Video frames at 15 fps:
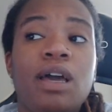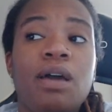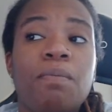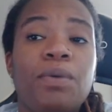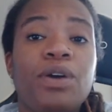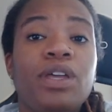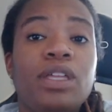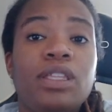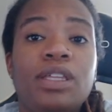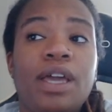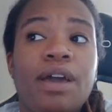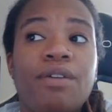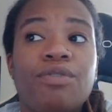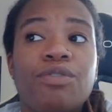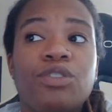put in the
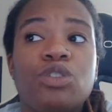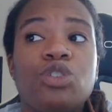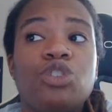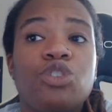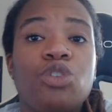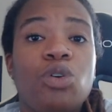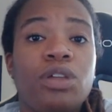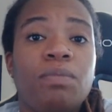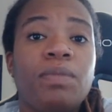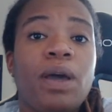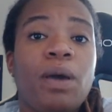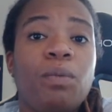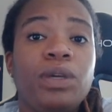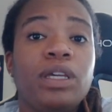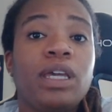effort to show them
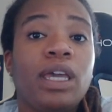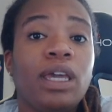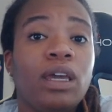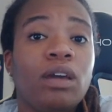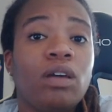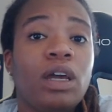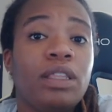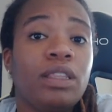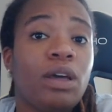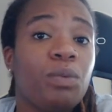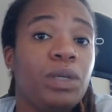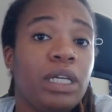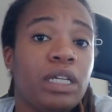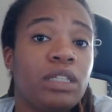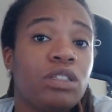that we care and that
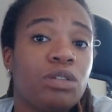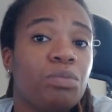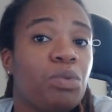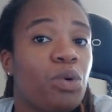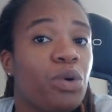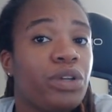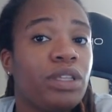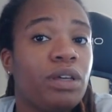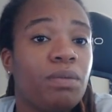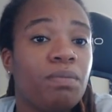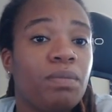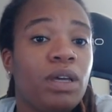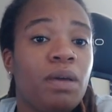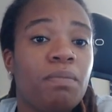we can support them.